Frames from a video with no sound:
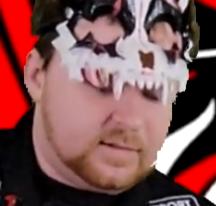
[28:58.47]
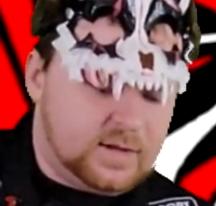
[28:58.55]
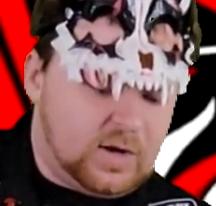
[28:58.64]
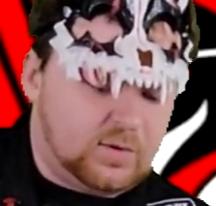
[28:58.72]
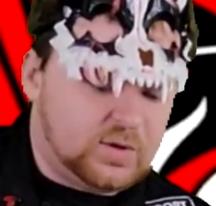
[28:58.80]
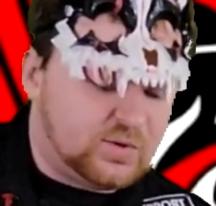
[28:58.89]
you
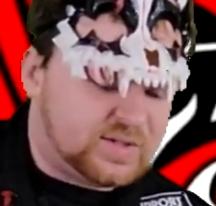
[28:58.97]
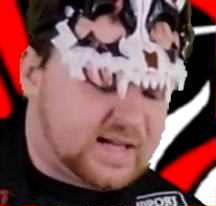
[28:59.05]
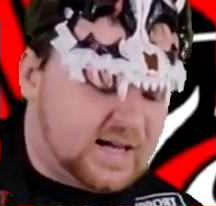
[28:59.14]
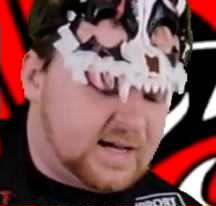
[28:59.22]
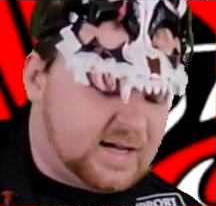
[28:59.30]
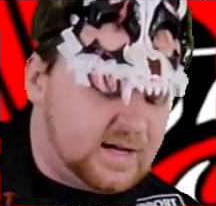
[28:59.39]
know,
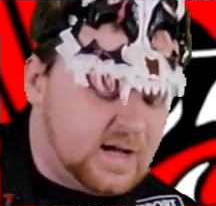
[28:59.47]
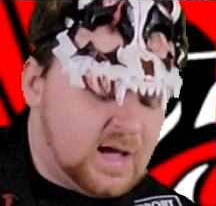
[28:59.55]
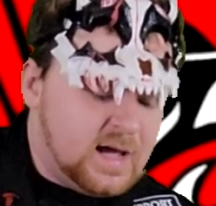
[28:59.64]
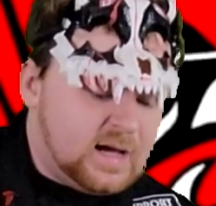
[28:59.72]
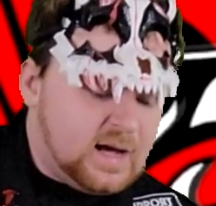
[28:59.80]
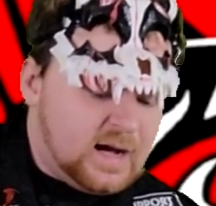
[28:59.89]
Yusuke
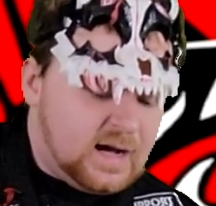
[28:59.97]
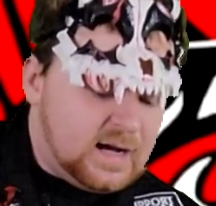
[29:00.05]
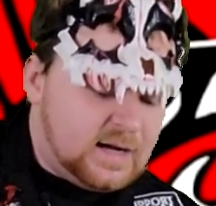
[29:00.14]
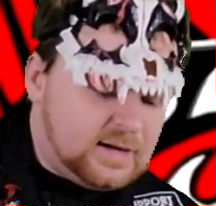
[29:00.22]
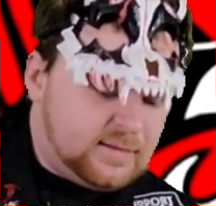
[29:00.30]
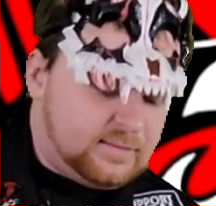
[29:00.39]

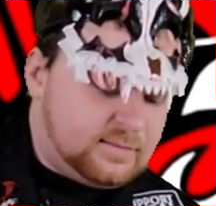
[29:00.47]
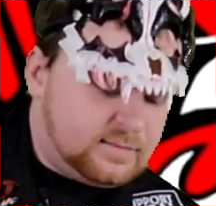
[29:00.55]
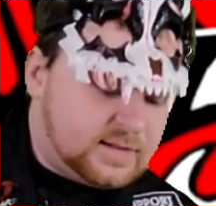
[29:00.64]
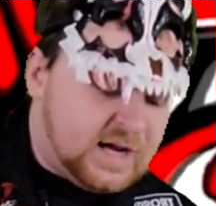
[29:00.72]
um,